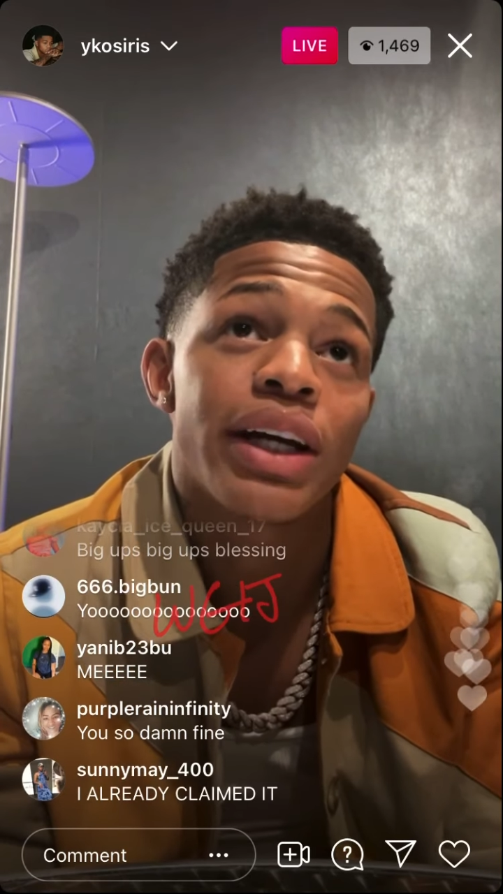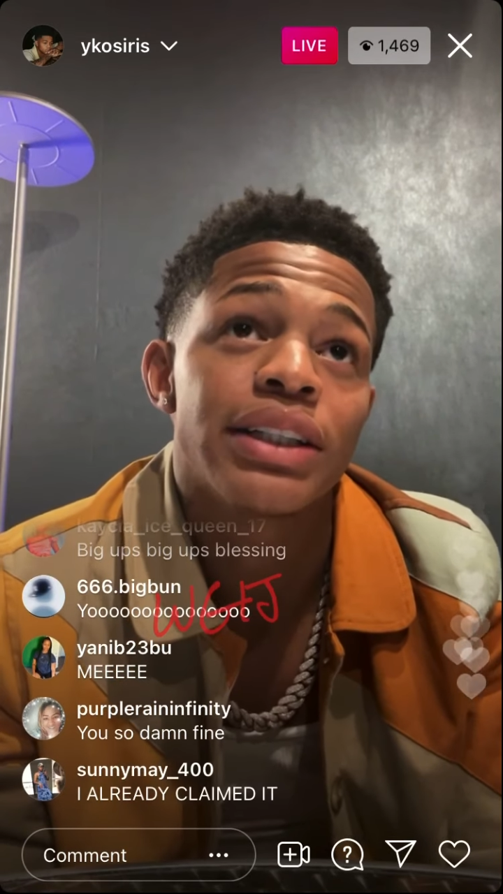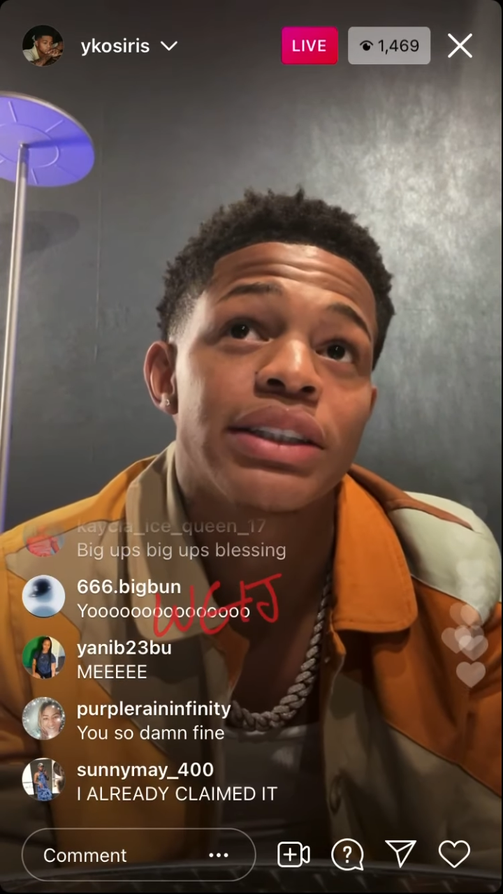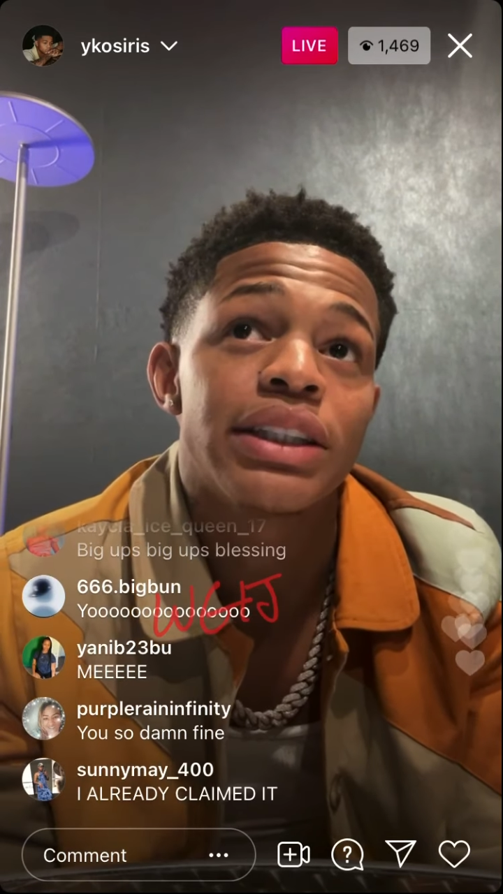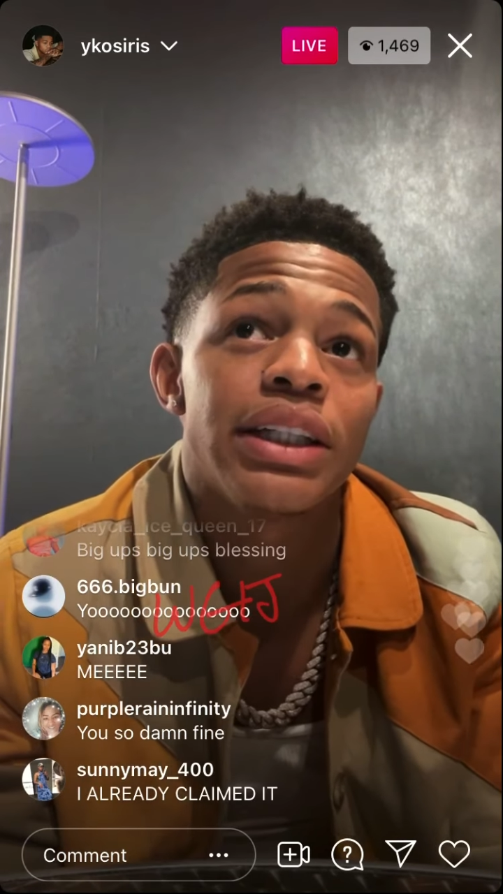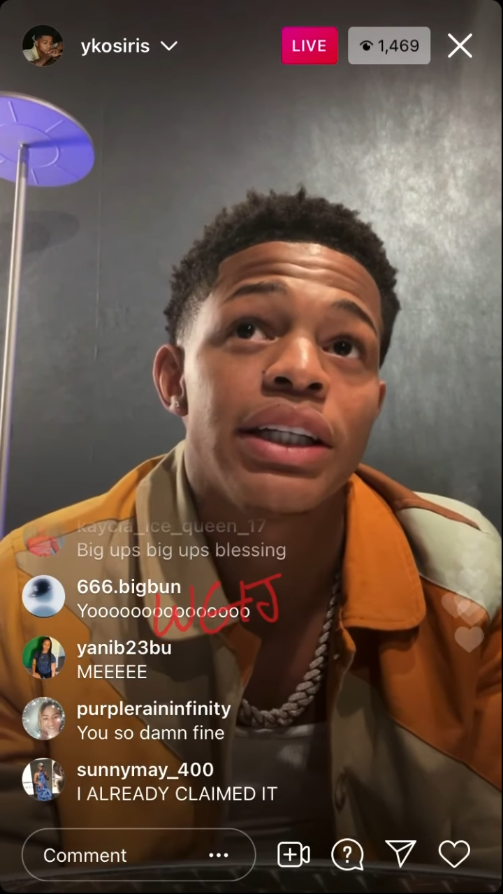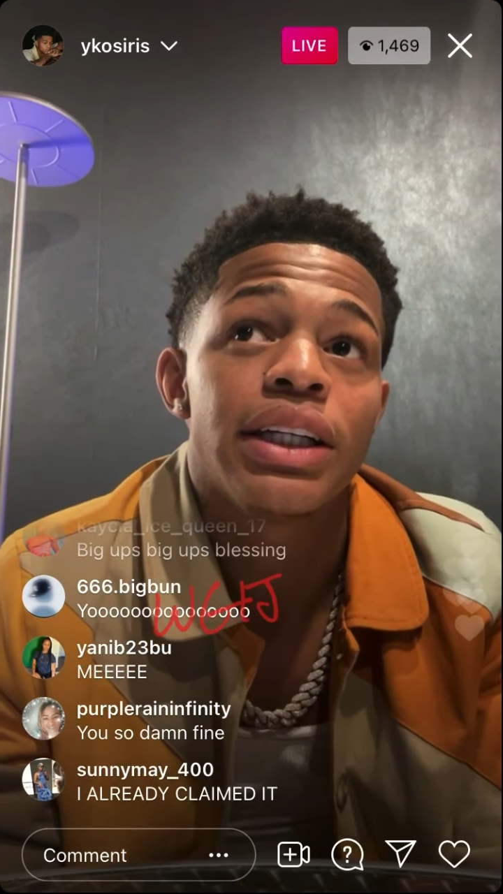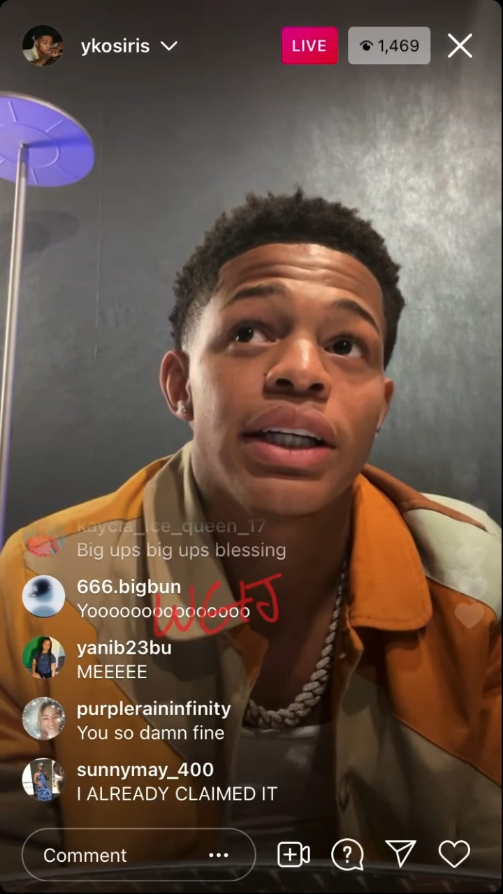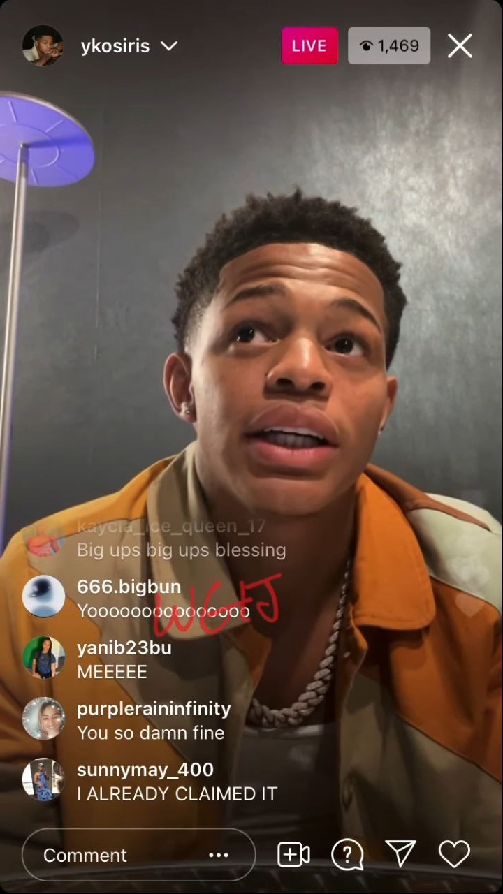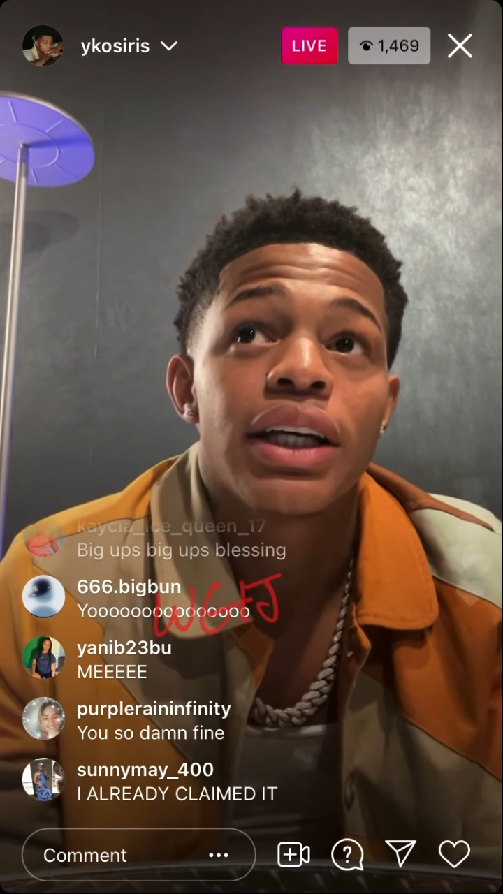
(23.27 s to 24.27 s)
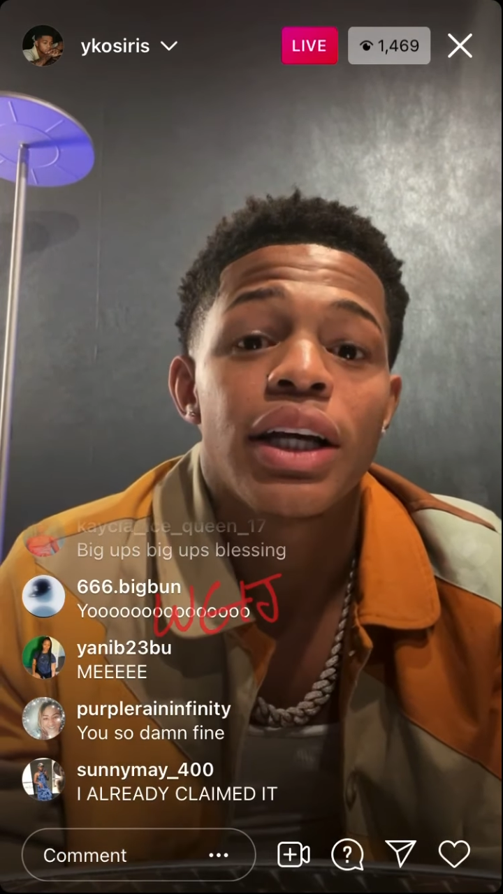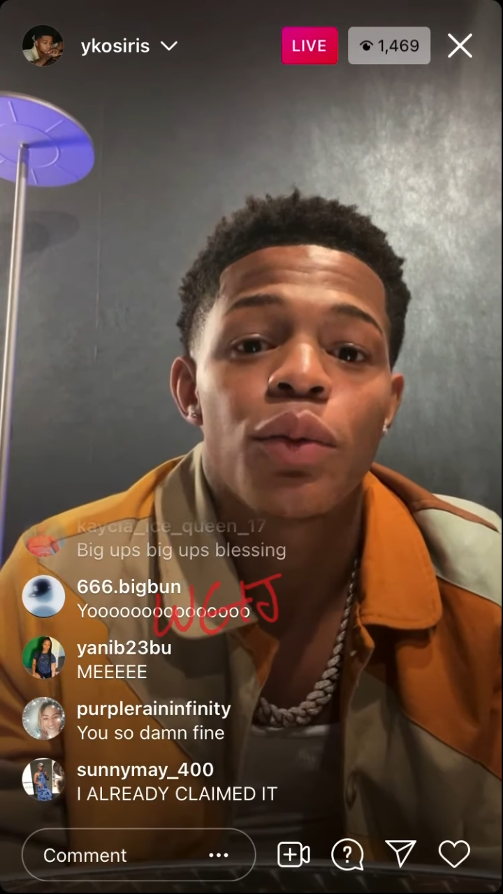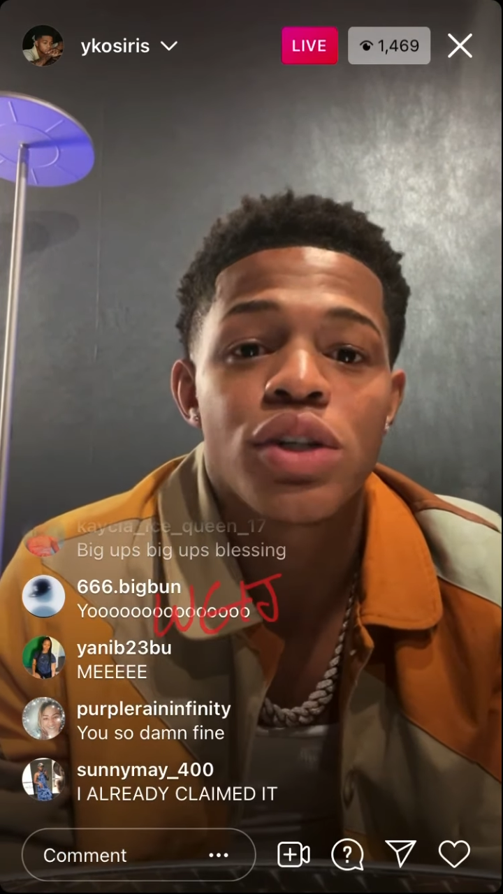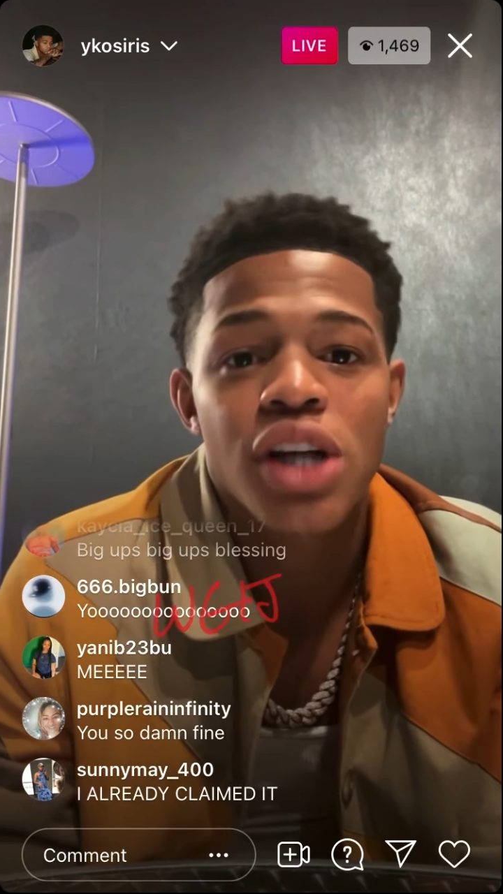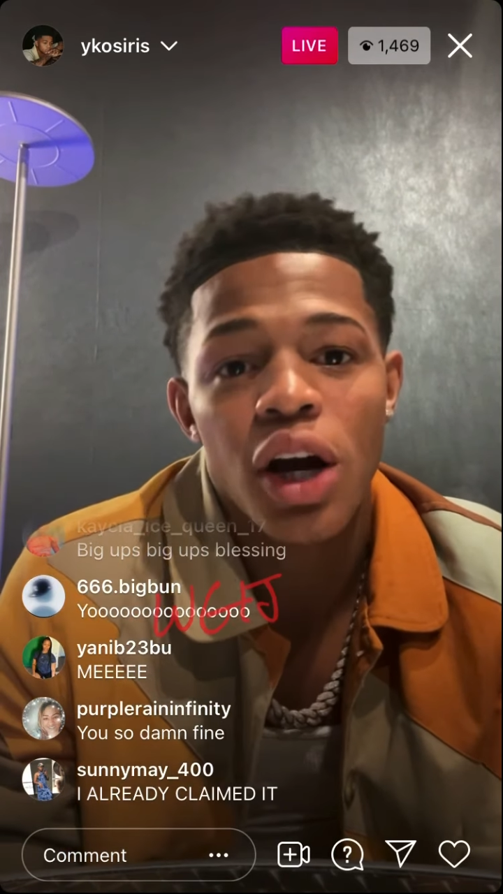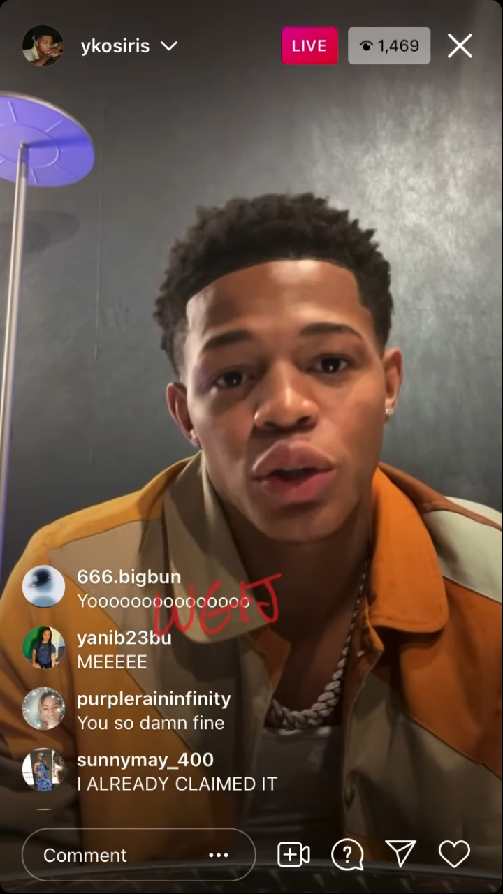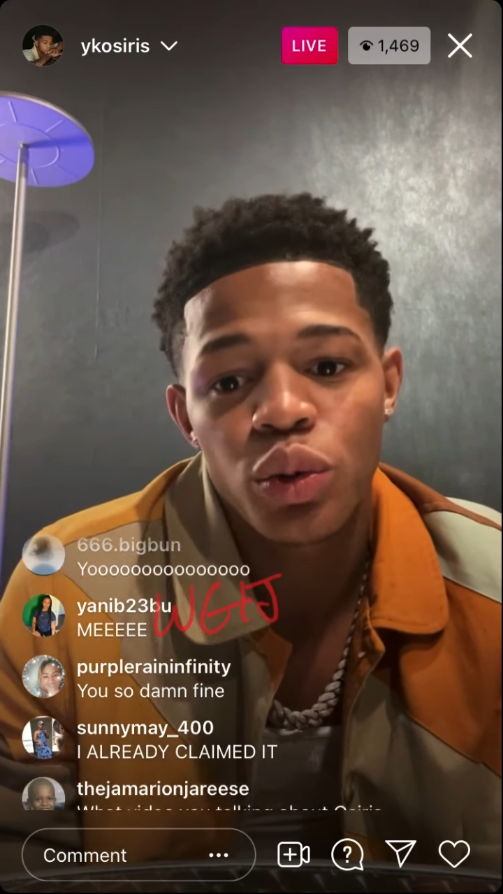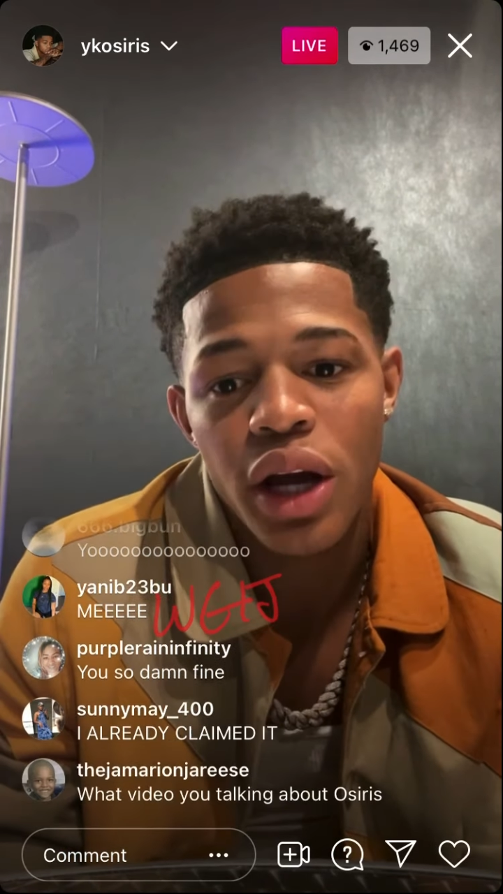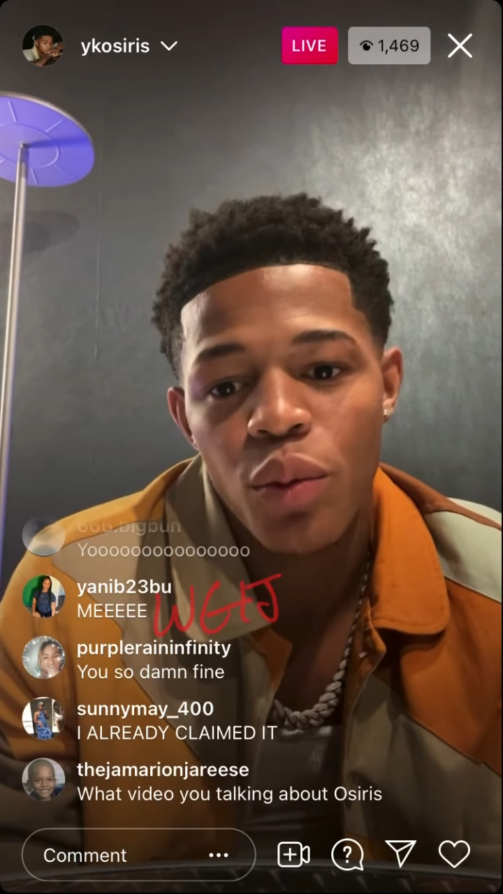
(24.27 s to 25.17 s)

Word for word: see would y'all do that?